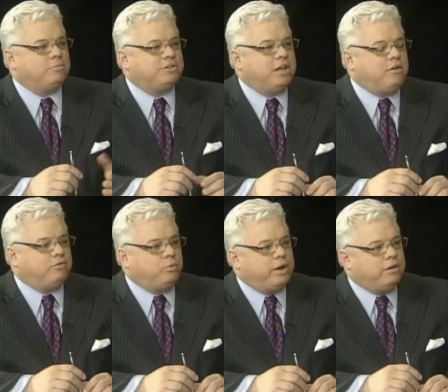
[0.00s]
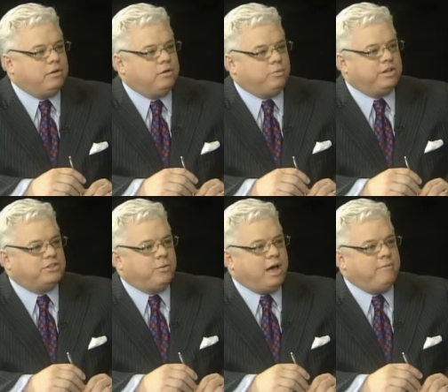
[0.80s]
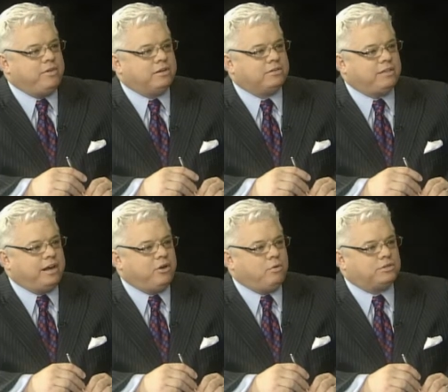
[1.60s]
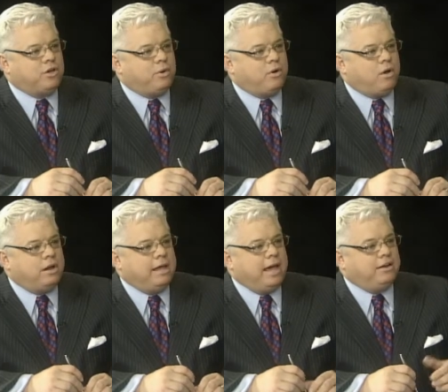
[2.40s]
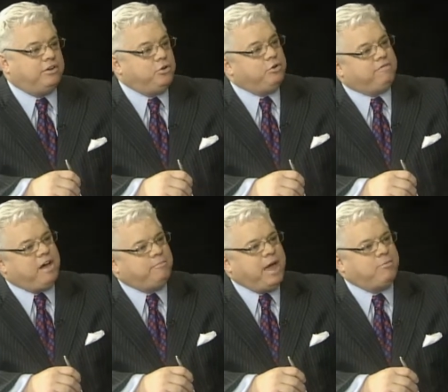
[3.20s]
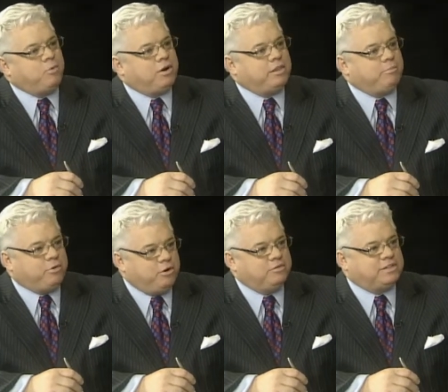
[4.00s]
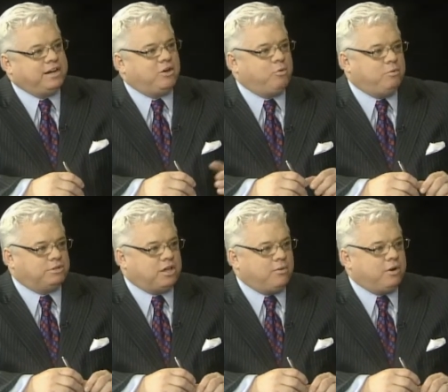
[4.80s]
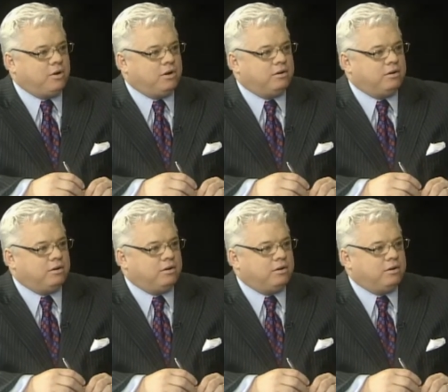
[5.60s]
themselves when it's so obvious that they know what's going on? And do you find paperwork that proves they know what was going on?